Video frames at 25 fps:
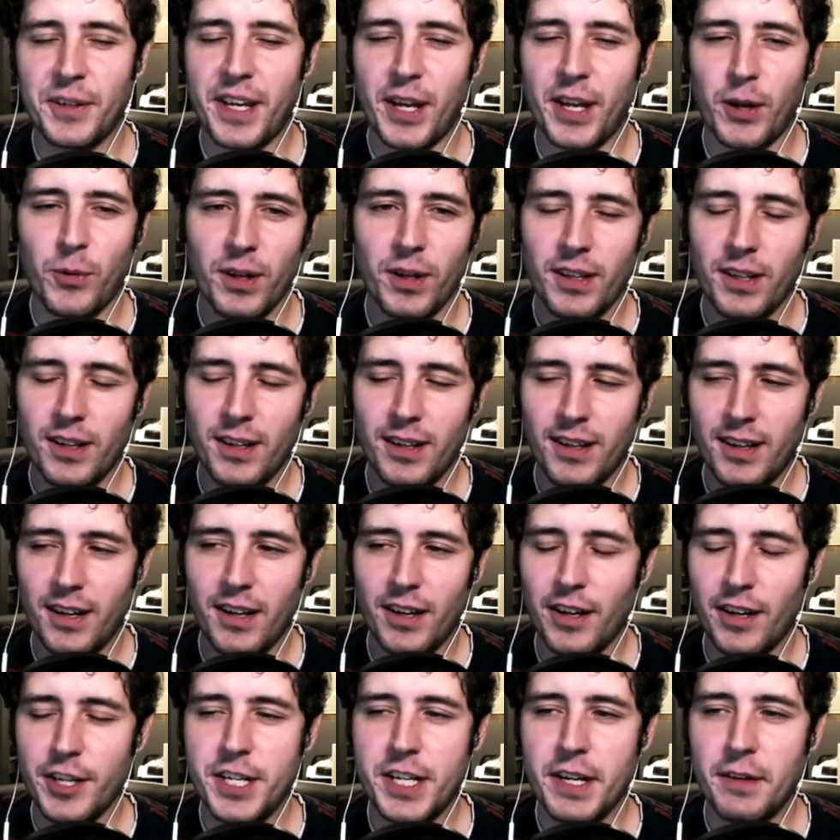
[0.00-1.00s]
Okay, well,
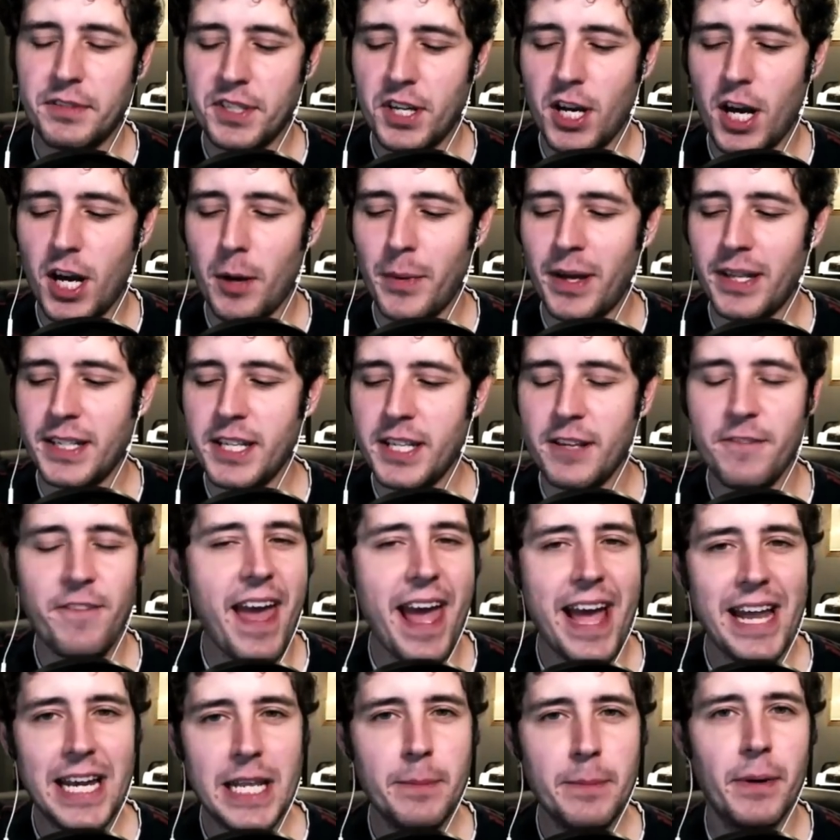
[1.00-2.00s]
uh, on Shiv's
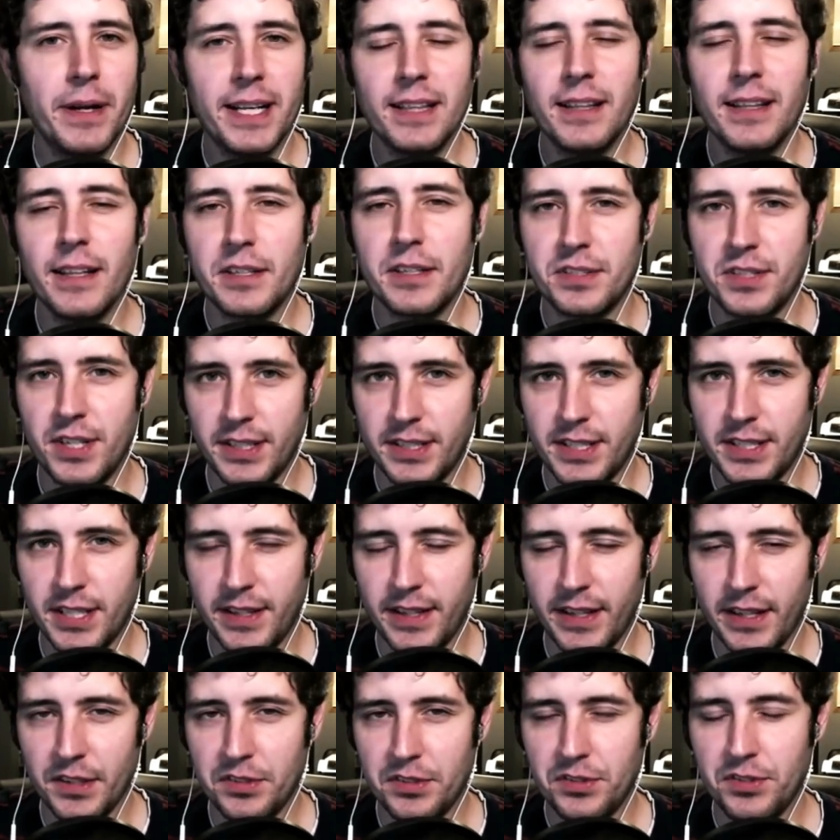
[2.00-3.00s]
comment, if anybody
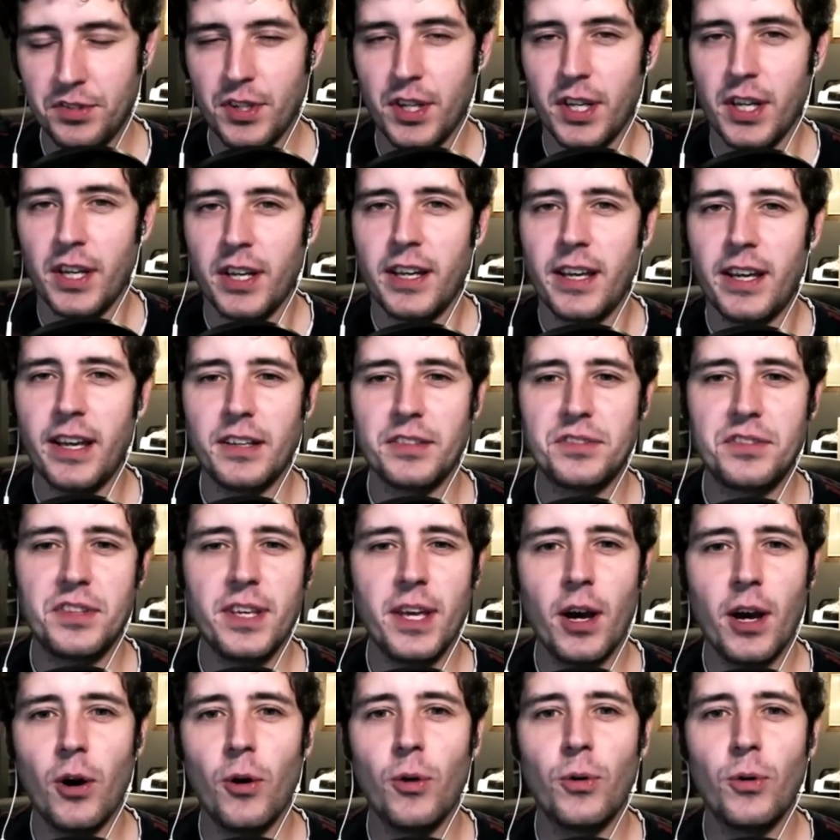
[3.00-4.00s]
listening to this
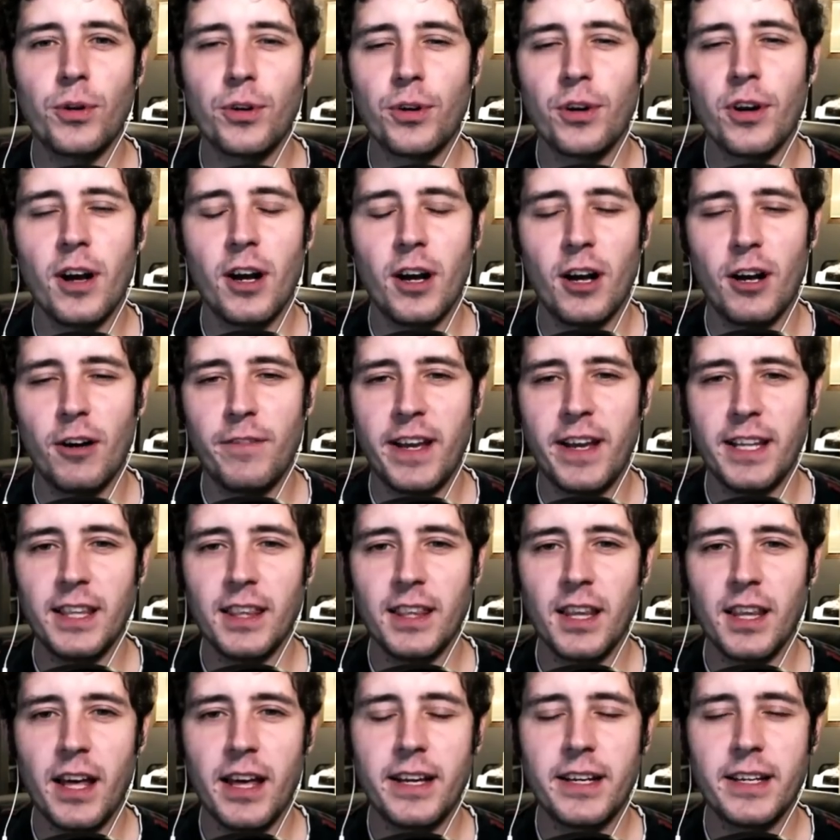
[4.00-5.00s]
is the owner
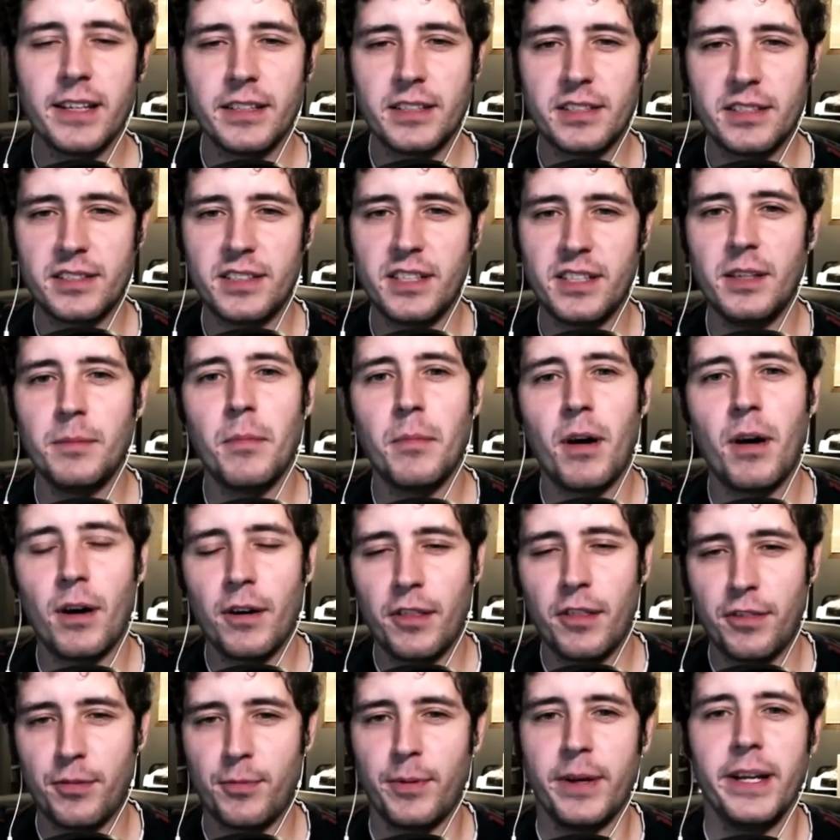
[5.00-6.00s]
of a Leica
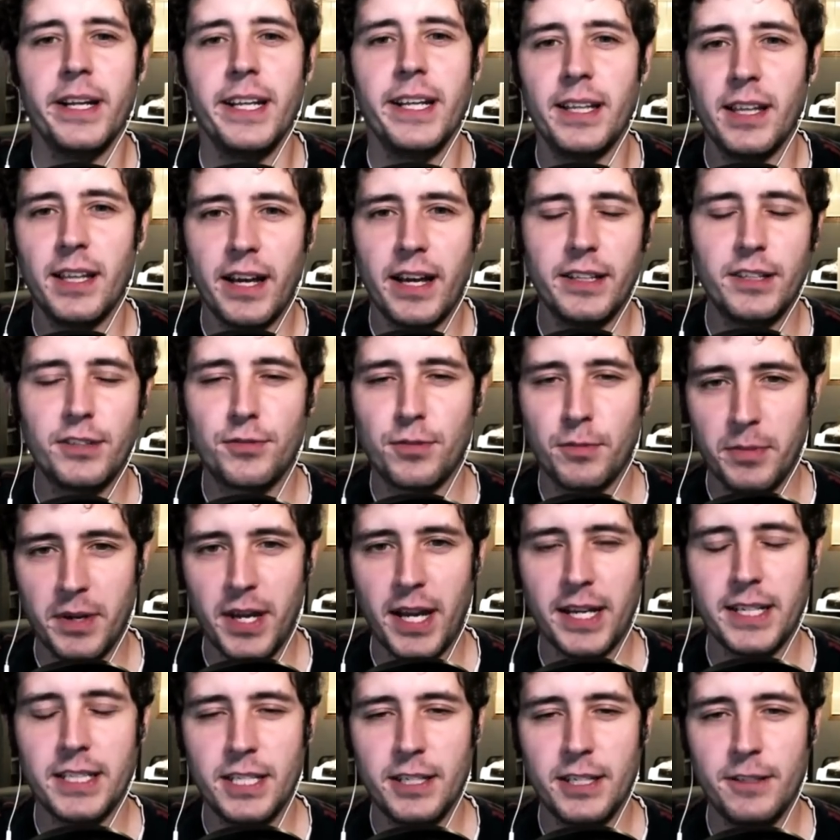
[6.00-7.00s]
Stemar 3D lens
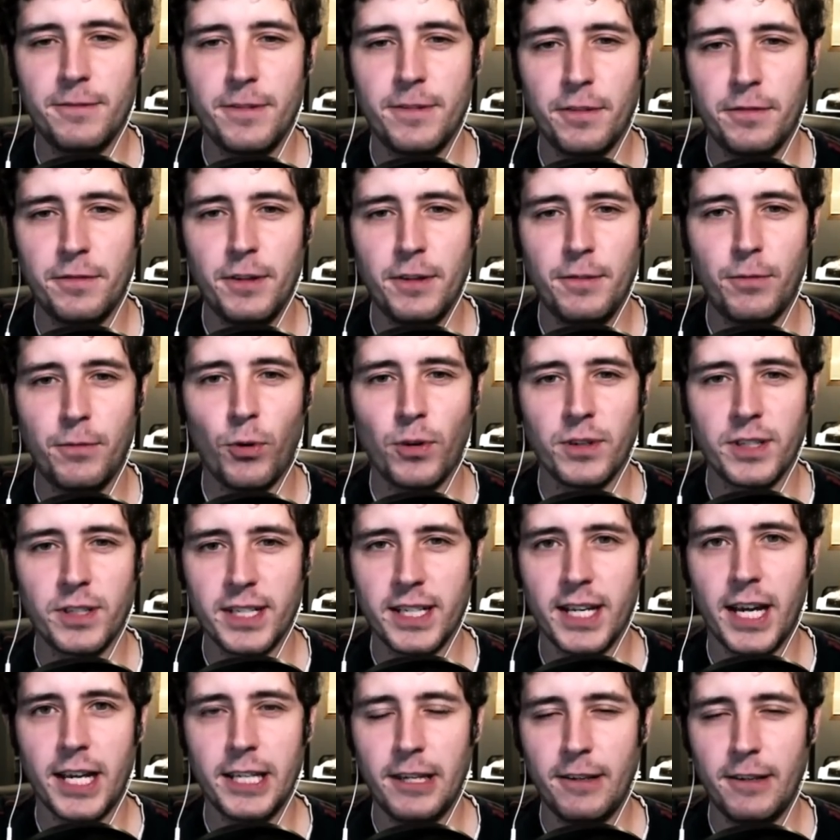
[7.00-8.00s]
from 1954
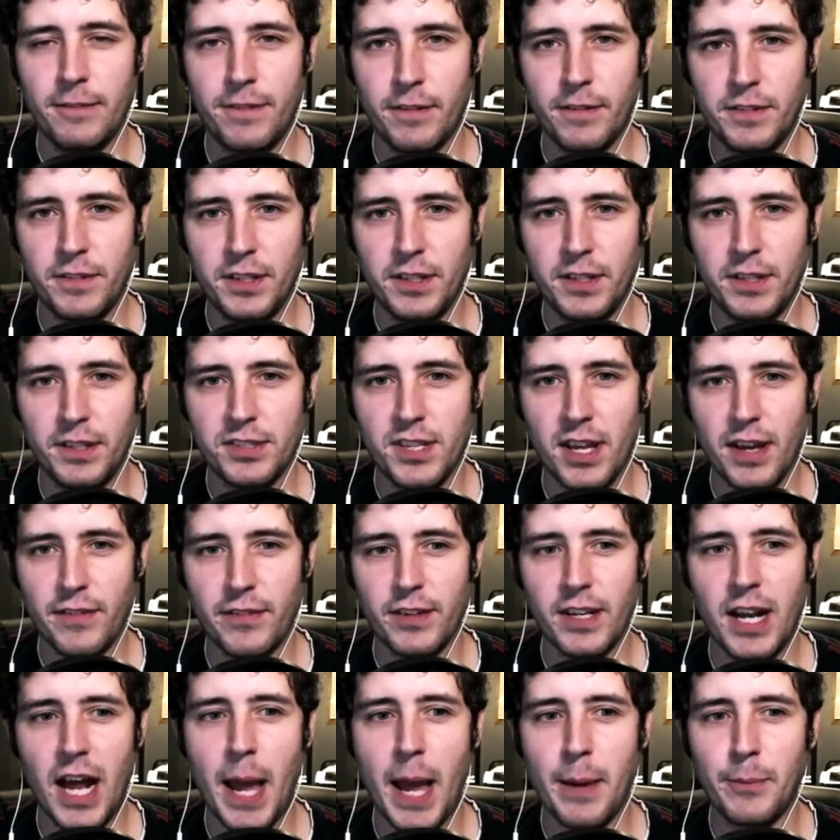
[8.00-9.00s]
to
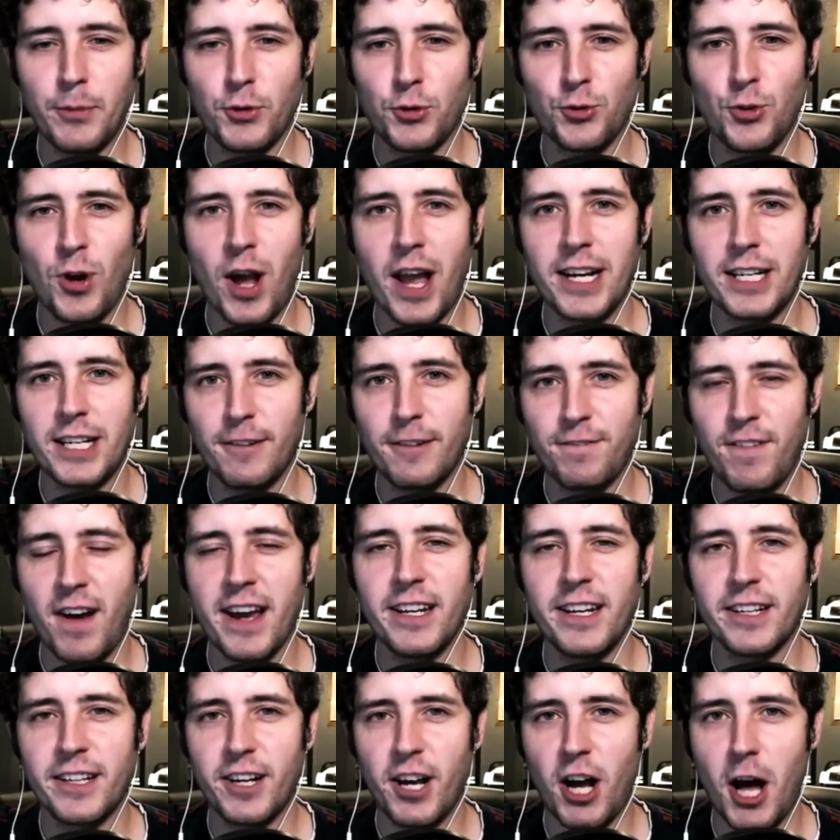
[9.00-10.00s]
1957, I'm trying
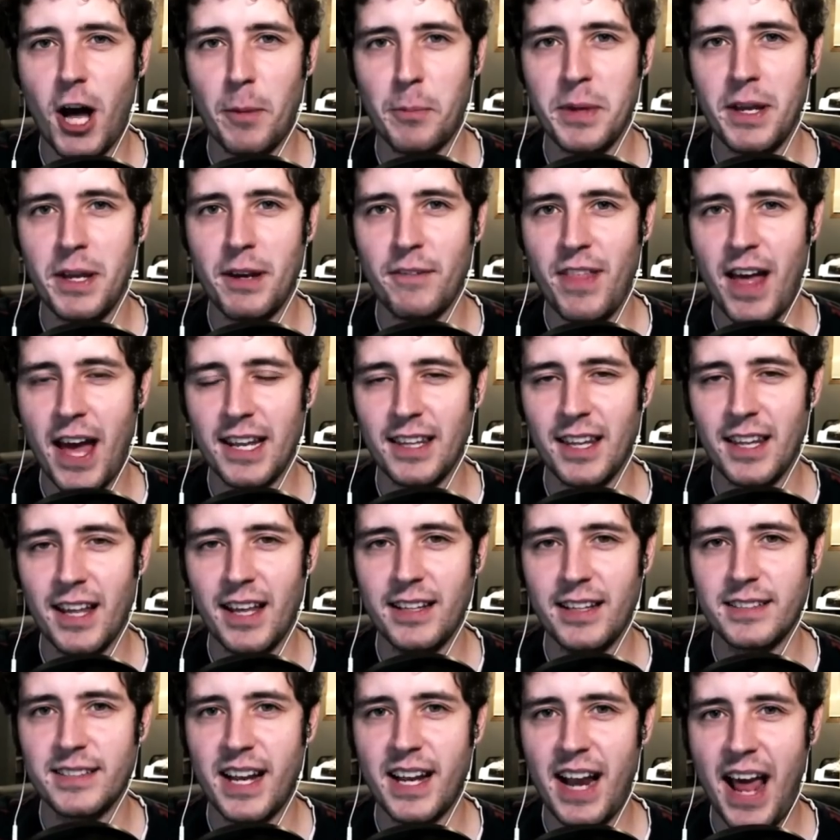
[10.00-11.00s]
to find a copy of
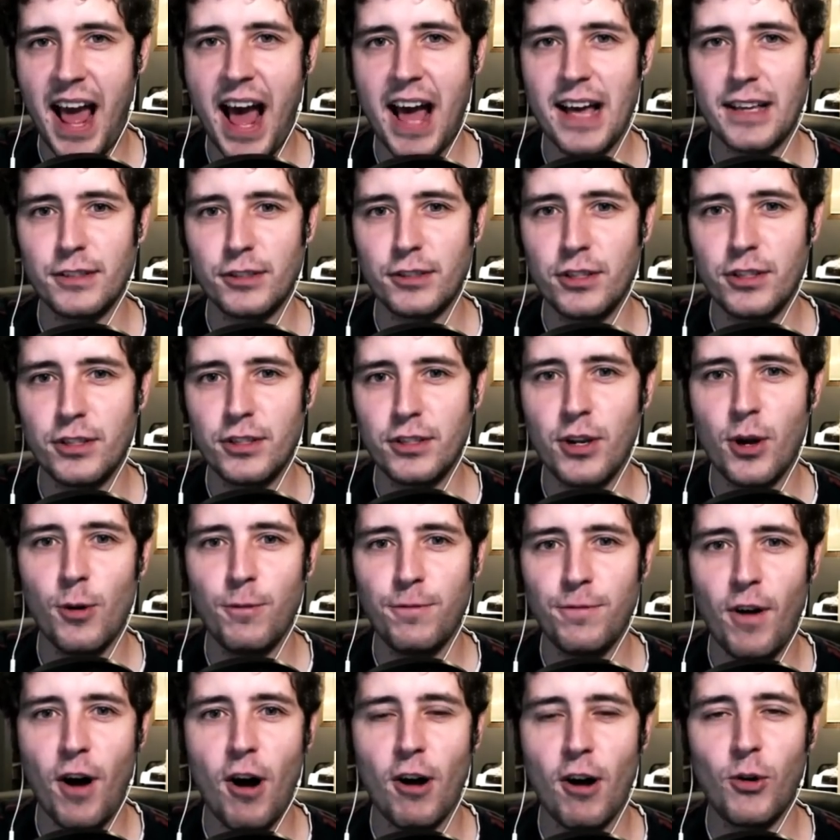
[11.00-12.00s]
that lens that has
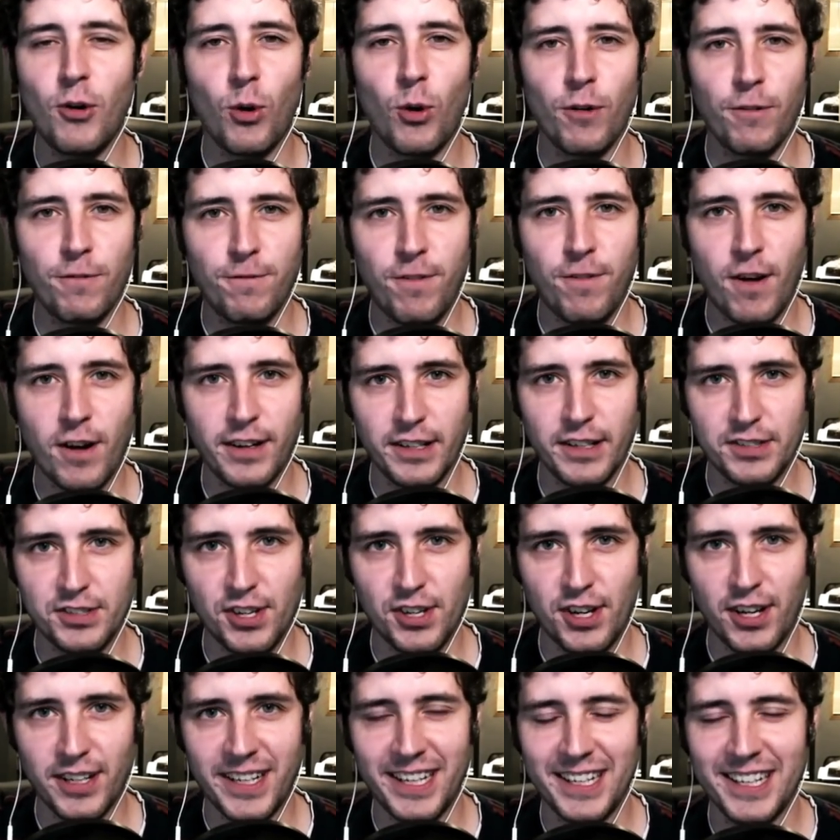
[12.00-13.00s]
no fog or
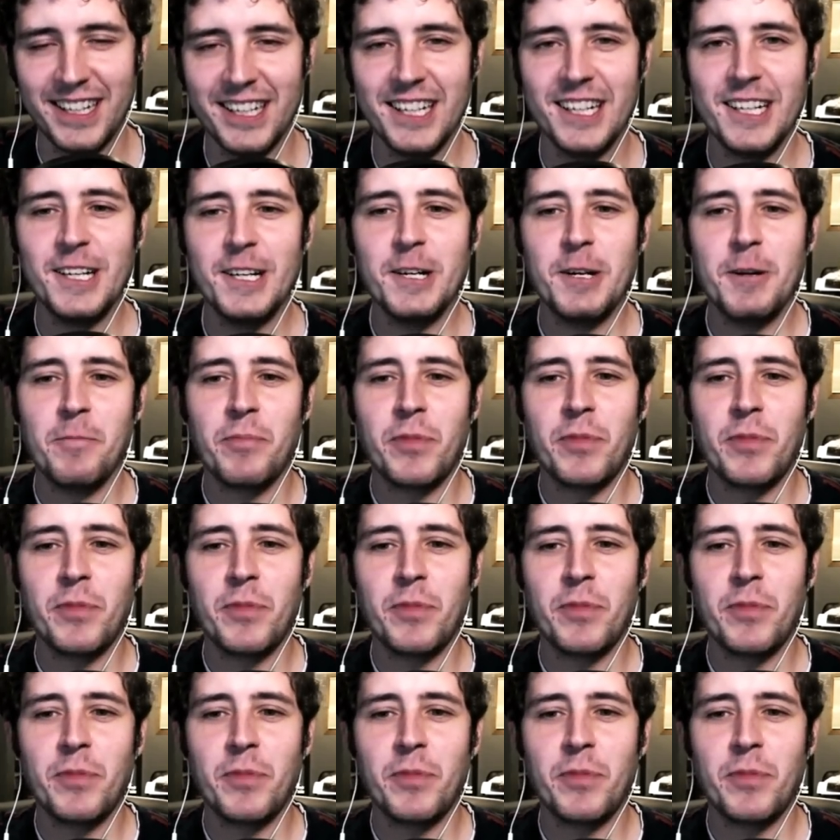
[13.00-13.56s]
fungus on it,